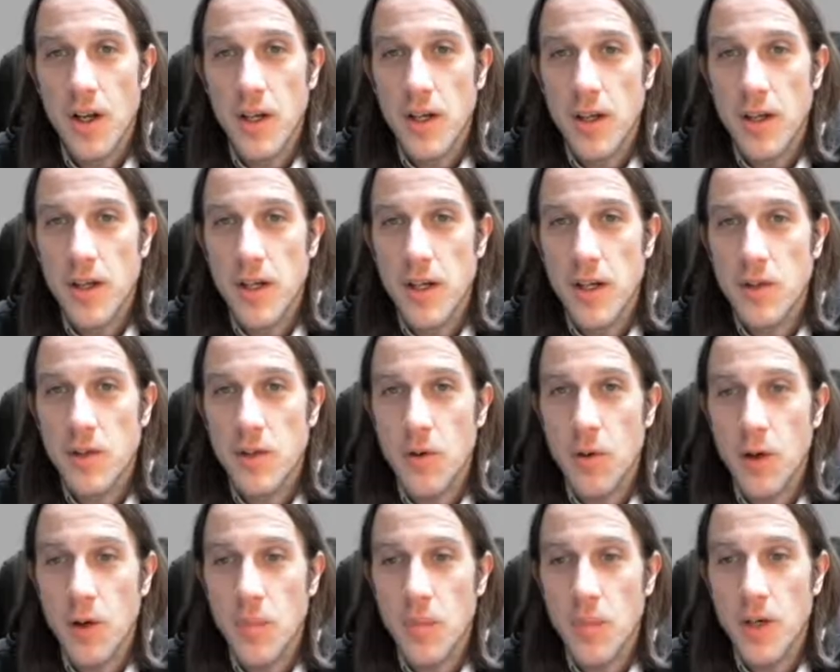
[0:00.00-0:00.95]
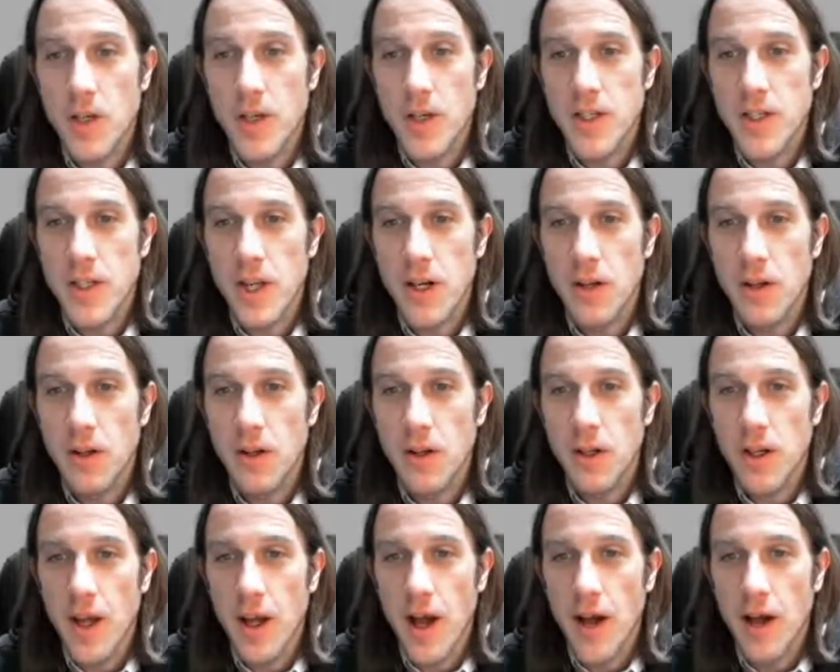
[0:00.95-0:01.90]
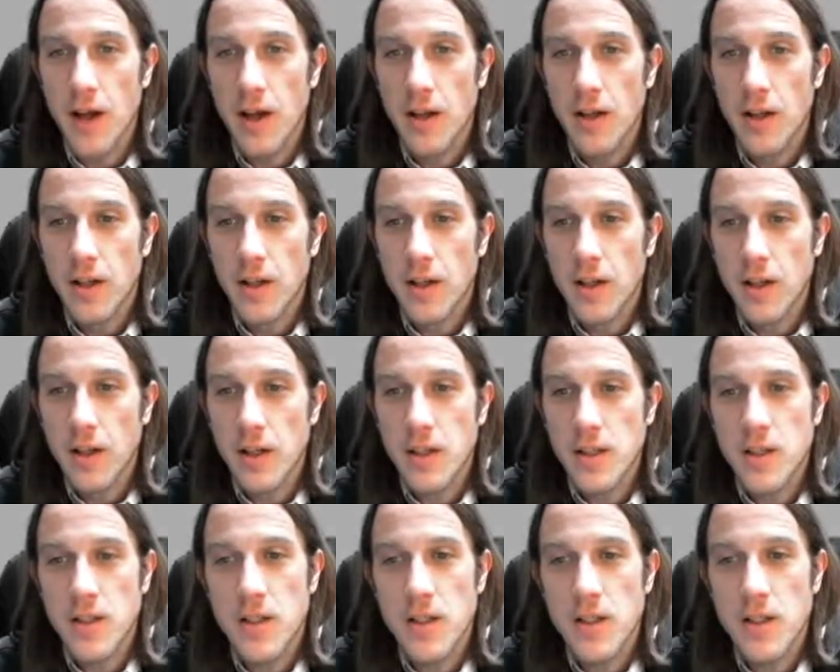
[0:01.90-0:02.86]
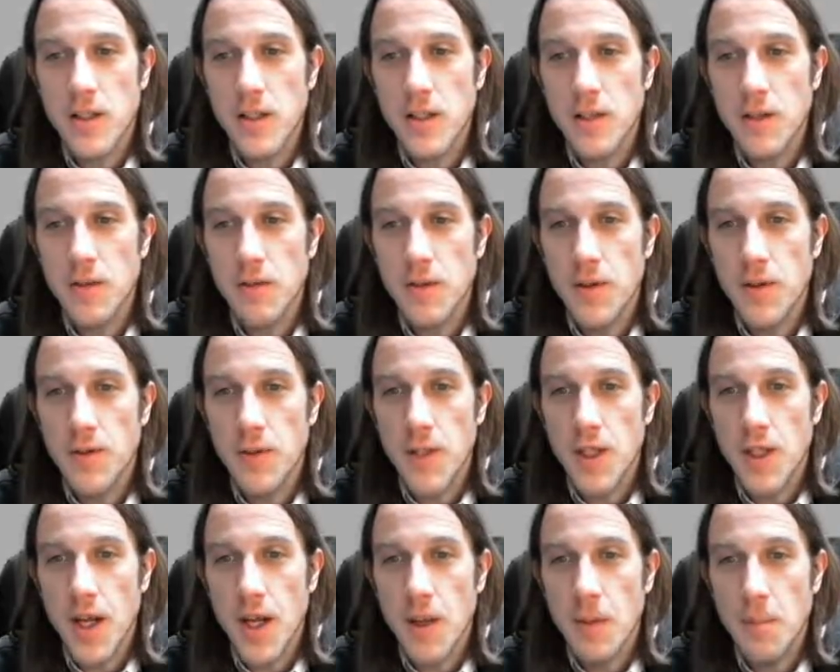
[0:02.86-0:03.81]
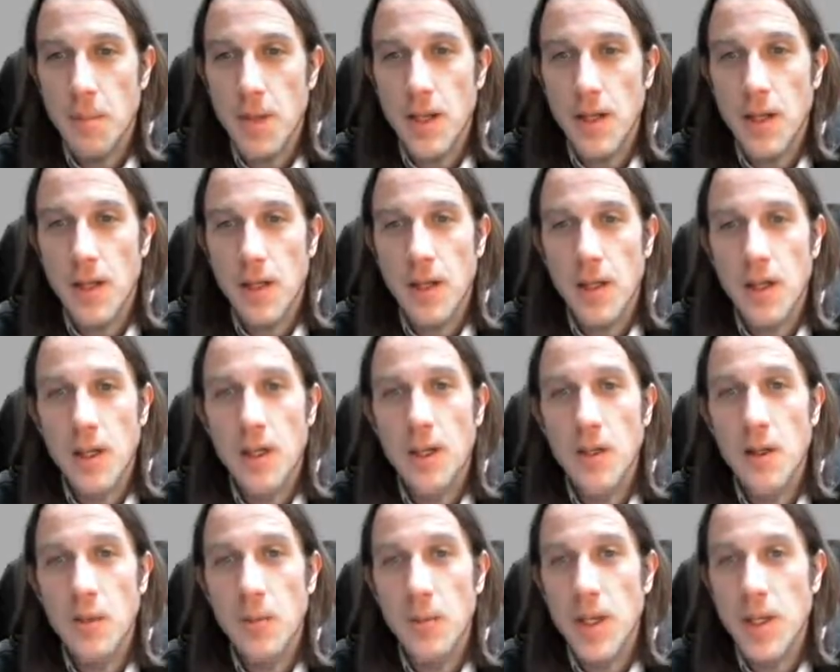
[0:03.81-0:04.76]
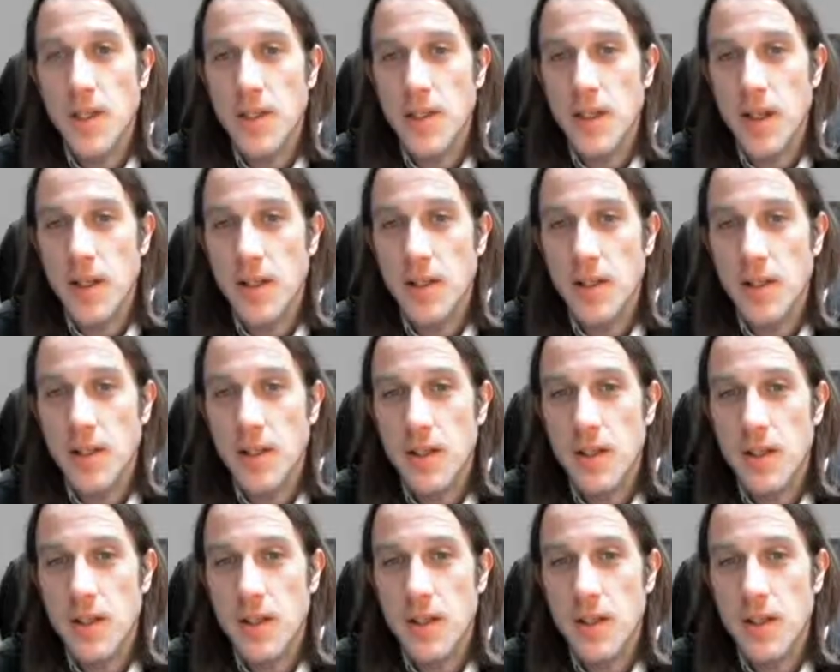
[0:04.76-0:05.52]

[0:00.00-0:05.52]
The next coin we're going to take a look at is a 1958p Lincoln Wheat Cent.